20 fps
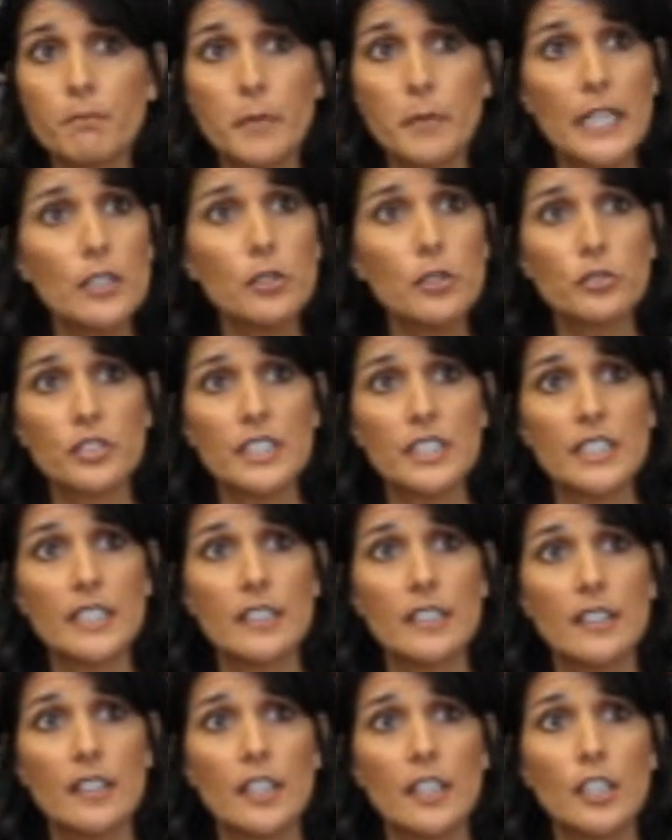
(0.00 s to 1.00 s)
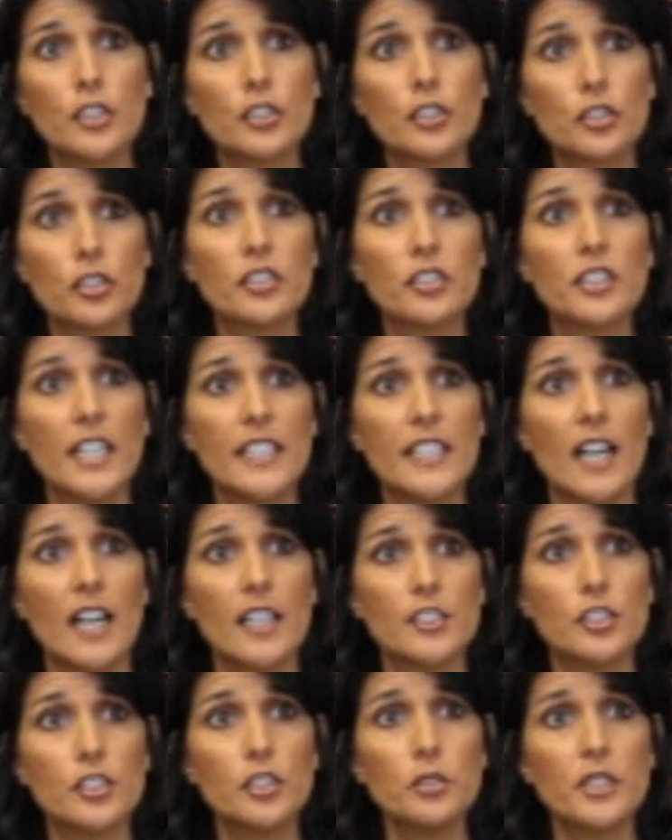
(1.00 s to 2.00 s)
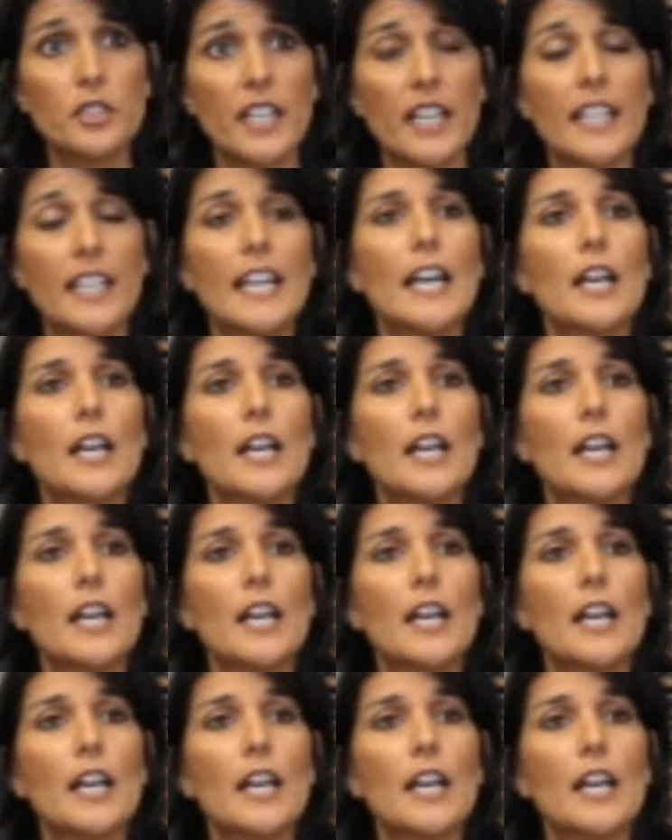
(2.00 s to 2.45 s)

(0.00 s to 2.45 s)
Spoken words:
penalty should they not do that.